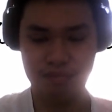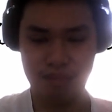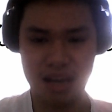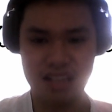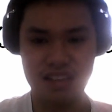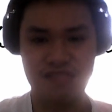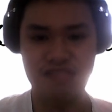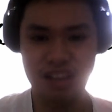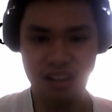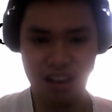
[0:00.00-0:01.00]
BID
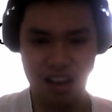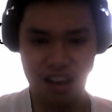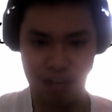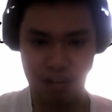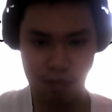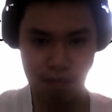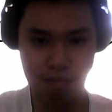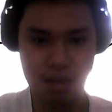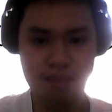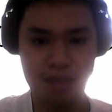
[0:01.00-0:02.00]
field of a
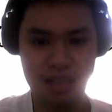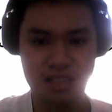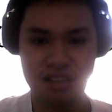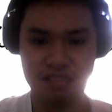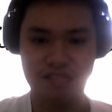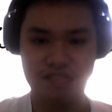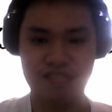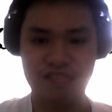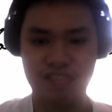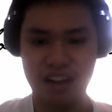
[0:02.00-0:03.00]
BPDU
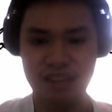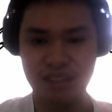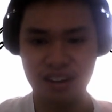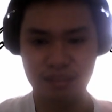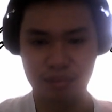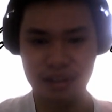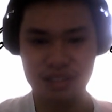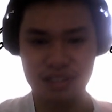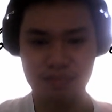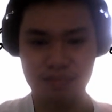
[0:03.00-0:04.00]
frame are
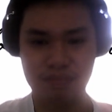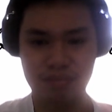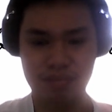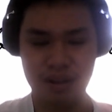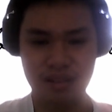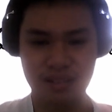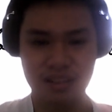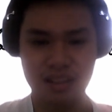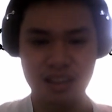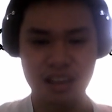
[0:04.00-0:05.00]
bridge
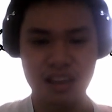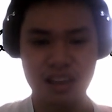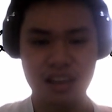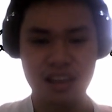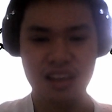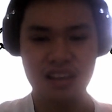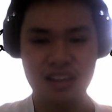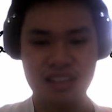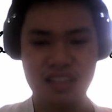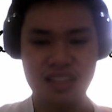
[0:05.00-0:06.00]
priority,
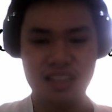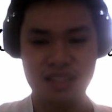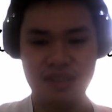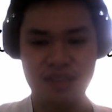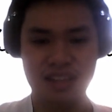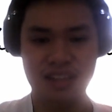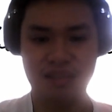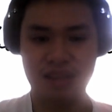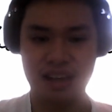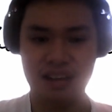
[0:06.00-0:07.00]
extended system ID,
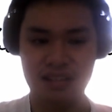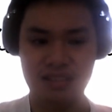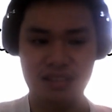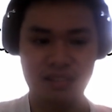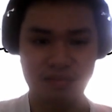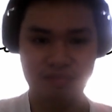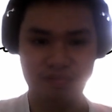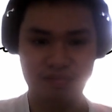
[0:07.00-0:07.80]
and MAC address.